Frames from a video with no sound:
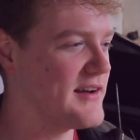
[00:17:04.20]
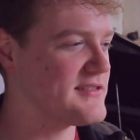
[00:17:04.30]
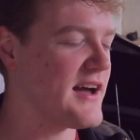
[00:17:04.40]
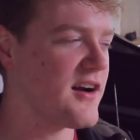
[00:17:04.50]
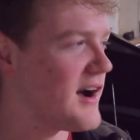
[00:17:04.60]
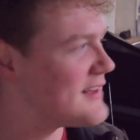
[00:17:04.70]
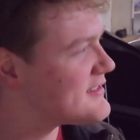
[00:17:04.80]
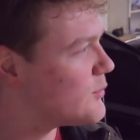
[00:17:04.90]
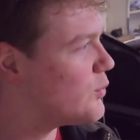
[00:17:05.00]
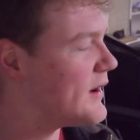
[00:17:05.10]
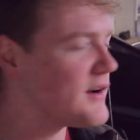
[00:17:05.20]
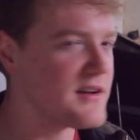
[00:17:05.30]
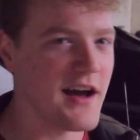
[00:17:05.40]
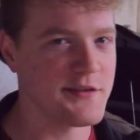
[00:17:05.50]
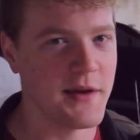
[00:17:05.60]
is. That car had some weird
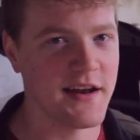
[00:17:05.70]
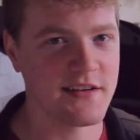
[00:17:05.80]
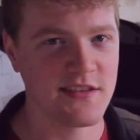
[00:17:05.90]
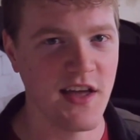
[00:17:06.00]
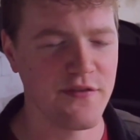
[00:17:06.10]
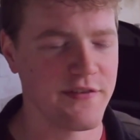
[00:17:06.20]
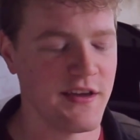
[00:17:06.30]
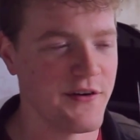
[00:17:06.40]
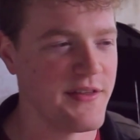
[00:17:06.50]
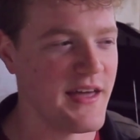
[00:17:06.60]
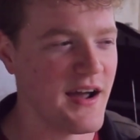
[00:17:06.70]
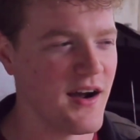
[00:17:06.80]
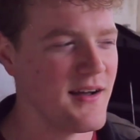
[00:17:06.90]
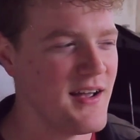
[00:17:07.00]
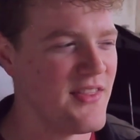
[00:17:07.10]
cosmetic stuff here and
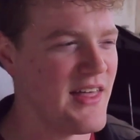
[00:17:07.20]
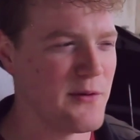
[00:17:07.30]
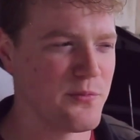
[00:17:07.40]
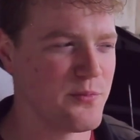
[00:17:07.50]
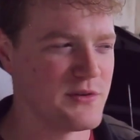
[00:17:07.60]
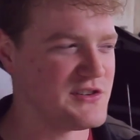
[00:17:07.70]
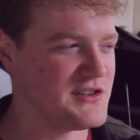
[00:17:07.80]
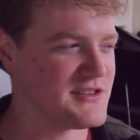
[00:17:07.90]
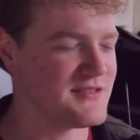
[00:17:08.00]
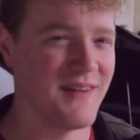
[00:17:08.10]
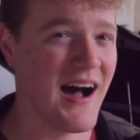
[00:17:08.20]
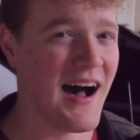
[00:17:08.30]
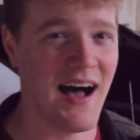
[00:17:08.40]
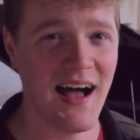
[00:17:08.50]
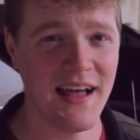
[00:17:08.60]
there that was just
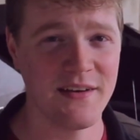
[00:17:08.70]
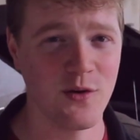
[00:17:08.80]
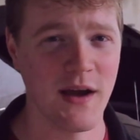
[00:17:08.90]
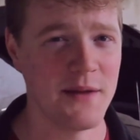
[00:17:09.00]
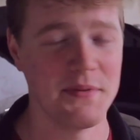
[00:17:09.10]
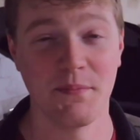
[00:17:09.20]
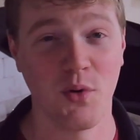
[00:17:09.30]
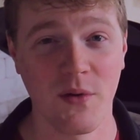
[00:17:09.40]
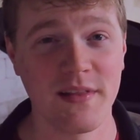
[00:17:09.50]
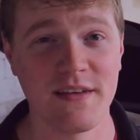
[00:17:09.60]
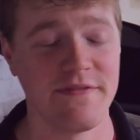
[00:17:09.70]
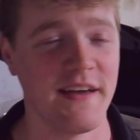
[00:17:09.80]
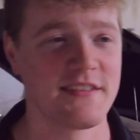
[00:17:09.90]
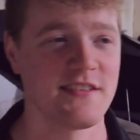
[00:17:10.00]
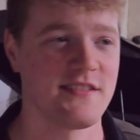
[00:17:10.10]
odd or had been poorly
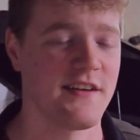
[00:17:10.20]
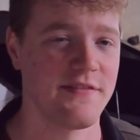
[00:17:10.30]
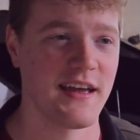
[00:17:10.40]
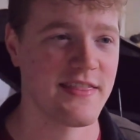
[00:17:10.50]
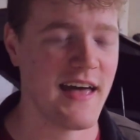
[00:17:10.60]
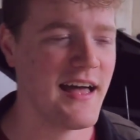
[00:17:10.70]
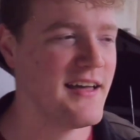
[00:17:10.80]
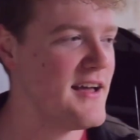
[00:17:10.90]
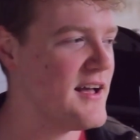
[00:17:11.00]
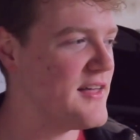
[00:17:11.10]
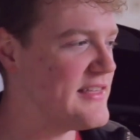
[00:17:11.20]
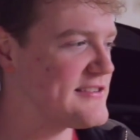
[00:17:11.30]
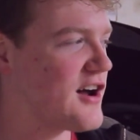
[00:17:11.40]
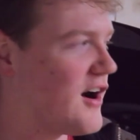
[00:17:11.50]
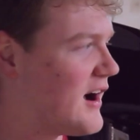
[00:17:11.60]
fixed and stuff like that.
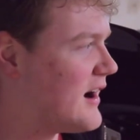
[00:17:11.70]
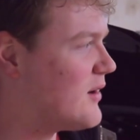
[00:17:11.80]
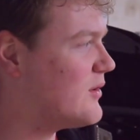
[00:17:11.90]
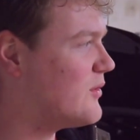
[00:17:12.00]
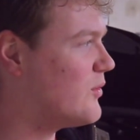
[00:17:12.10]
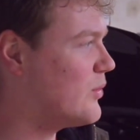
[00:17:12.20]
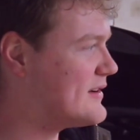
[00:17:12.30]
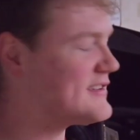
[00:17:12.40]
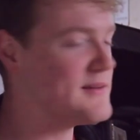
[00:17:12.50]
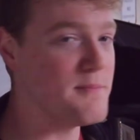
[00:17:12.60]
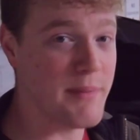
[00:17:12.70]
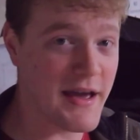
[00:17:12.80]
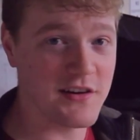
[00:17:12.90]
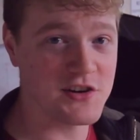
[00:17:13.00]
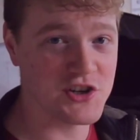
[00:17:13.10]
This car was in
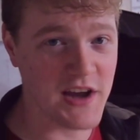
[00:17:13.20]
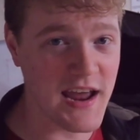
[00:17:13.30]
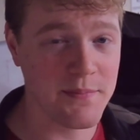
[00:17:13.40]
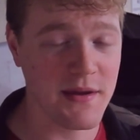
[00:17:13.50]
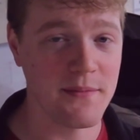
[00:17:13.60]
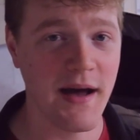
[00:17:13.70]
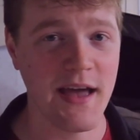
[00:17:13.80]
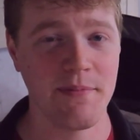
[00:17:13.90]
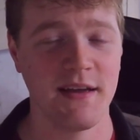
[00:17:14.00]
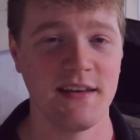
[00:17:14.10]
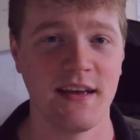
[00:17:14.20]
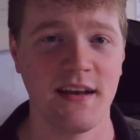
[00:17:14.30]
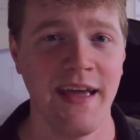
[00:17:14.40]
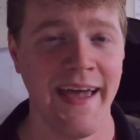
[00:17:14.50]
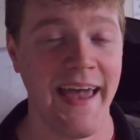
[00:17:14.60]
better shape in my
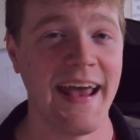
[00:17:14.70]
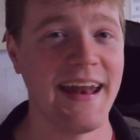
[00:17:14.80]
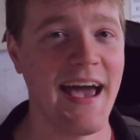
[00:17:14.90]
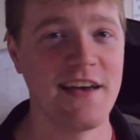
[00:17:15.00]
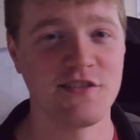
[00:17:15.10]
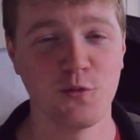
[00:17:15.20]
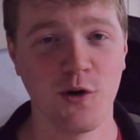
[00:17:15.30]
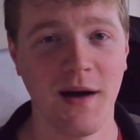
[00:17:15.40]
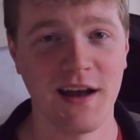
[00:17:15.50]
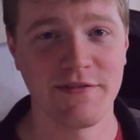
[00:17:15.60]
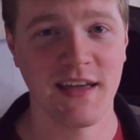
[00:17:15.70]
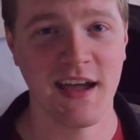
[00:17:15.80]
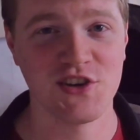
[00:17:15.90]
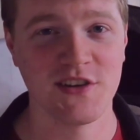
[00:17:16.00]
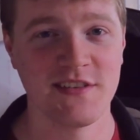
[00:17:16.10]
opinion, and it has more
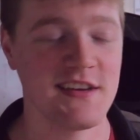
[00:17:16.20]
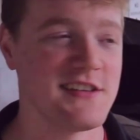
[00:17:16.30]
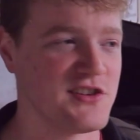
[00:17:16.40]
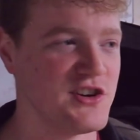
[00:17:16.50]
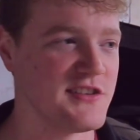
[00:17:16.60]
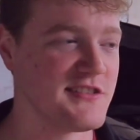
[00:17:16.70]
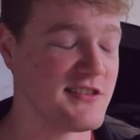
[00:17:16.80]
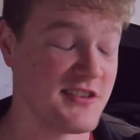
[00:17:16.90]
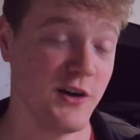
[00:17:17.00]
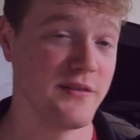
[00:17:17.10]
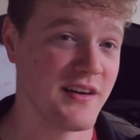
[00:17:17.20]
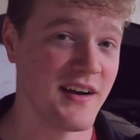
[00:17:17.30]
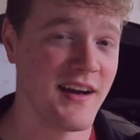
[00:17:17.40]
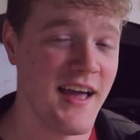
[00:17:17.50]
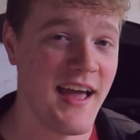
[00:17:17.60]
modifications. It's just
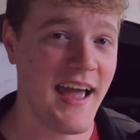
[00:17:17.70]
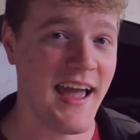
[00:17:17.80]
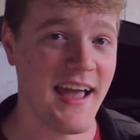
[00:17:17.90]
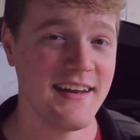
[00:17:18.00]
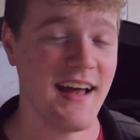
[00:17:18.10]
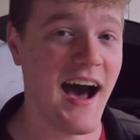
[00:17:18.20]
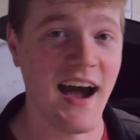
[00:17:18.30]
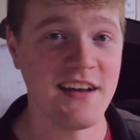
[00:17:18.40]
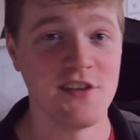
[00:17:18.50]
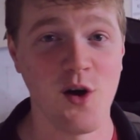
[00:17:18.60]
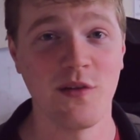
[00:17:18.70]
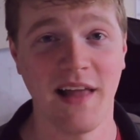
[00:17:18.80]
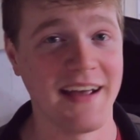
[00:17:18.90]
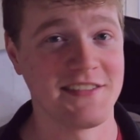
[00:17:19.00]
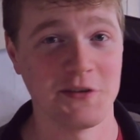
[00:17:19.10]
silver, and I don't
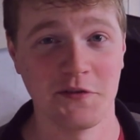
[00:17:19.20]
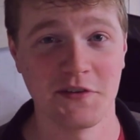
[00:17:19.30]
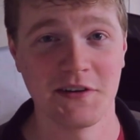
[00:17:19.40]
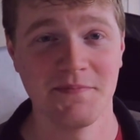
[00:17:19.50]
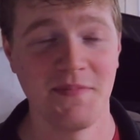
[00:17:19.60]
like silver.